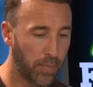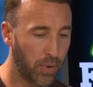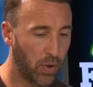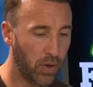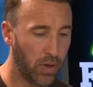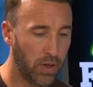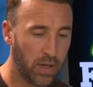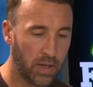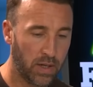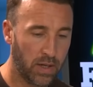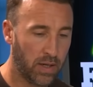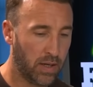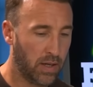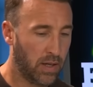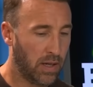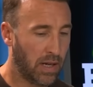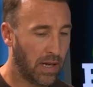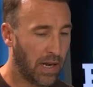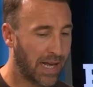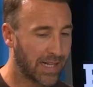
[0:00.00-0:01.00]
But
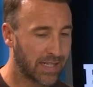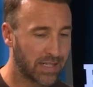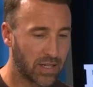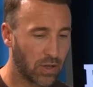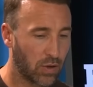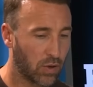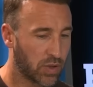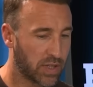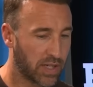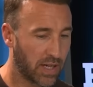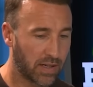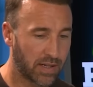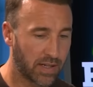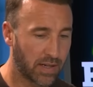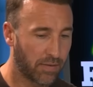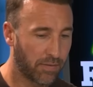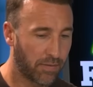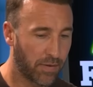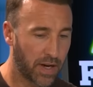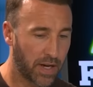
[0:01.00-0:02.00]
Lazio,
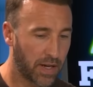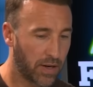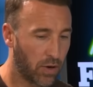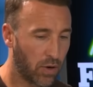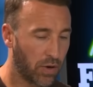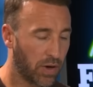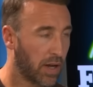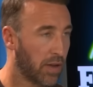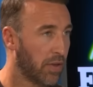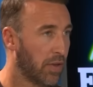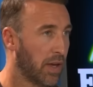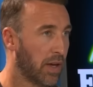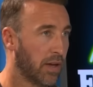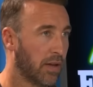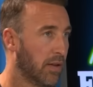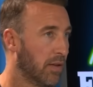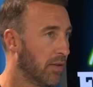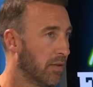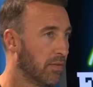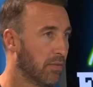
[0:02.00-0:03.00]
Celtic, Feyenoord, I
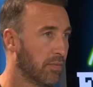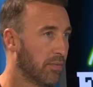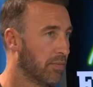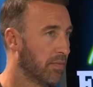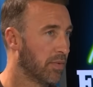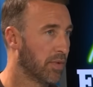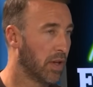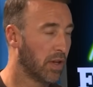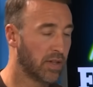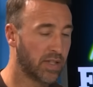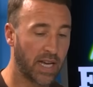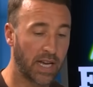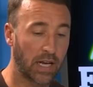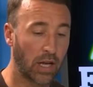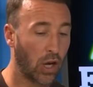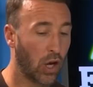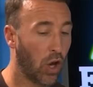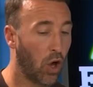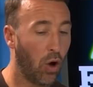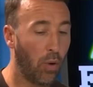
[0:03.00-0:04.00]
think they'll take
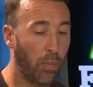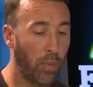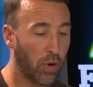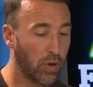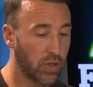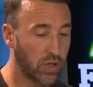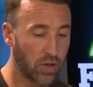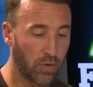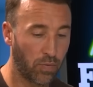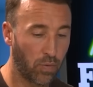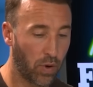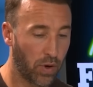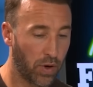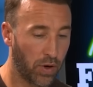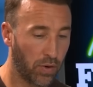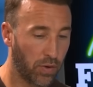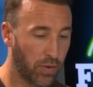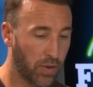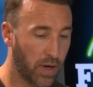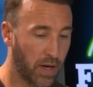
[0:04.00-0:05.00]
a lot of points off one
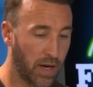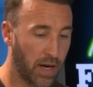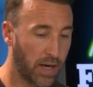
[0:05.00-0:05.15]
another.